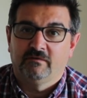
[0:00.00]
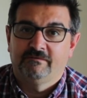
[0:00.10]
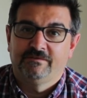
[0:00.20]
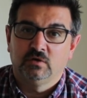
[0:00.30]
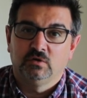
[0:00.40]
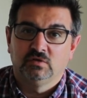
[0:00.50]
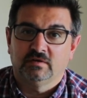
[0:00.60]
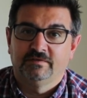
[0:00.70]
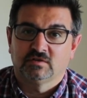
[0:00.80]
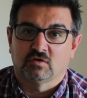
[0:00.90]
food
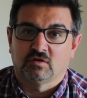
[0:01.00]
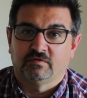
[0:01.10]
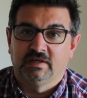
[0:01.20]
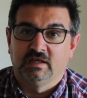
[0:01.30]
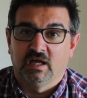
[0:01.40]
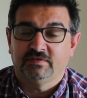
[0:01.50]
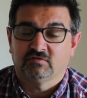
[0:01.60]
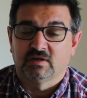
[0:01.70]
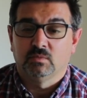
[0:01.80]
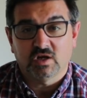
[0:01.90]
photography live
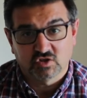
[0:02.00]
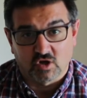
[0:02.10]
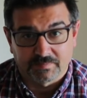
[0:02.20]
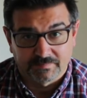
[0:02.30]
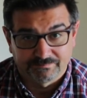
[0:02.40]
stream workshop.